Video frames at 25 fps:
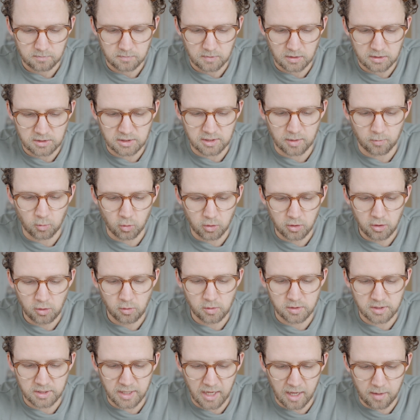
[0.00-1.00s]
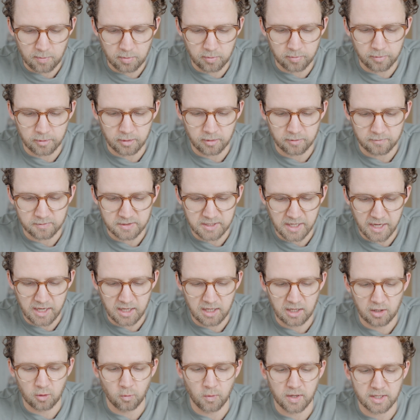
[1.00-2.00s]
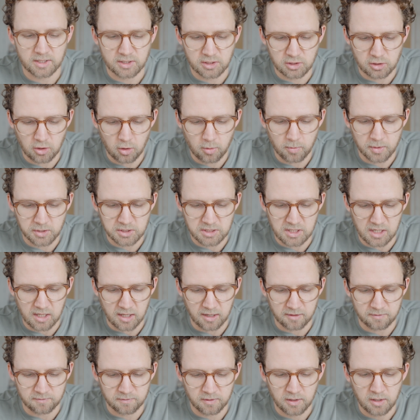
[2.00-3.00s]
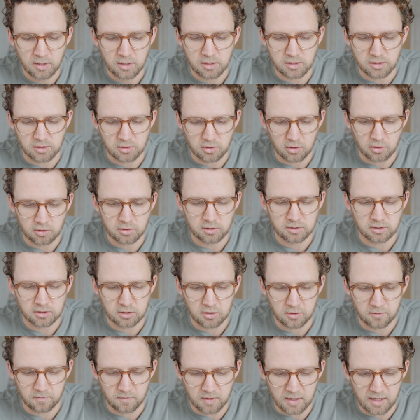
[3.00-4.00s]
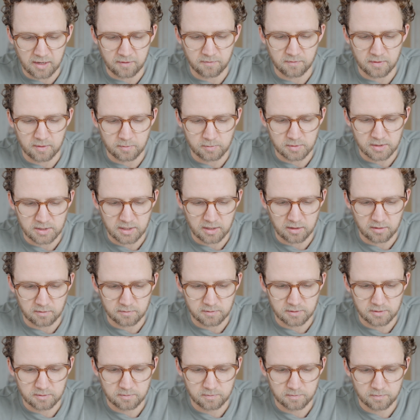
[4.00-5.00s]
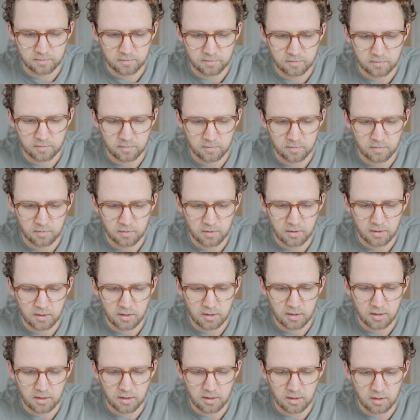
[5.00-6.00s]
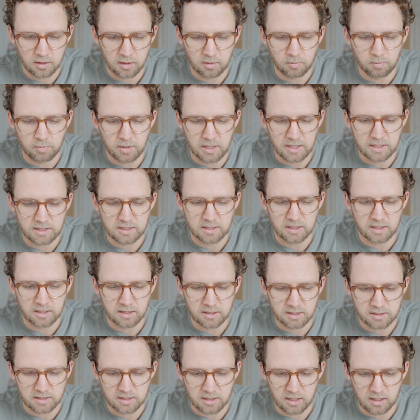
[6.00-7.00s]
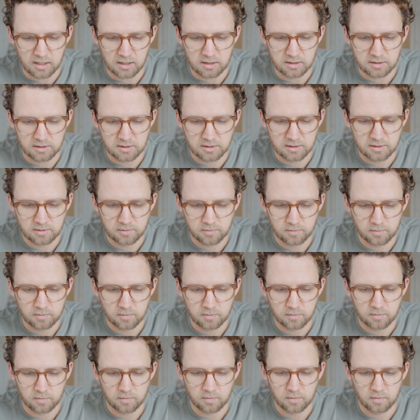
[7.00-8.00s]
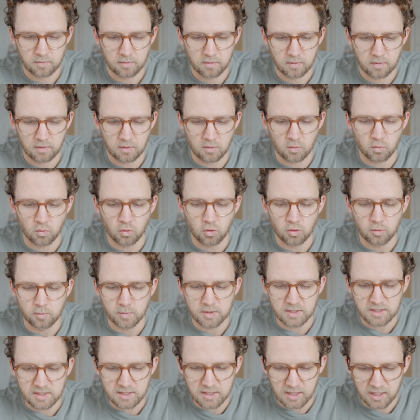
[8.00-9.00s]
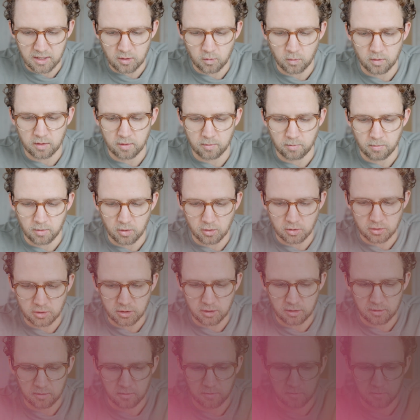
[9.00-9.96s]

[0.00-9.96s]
Someone who is capable of taking away so much life does not deserve life themselves. A beat in the silence. The room is thick with emotion.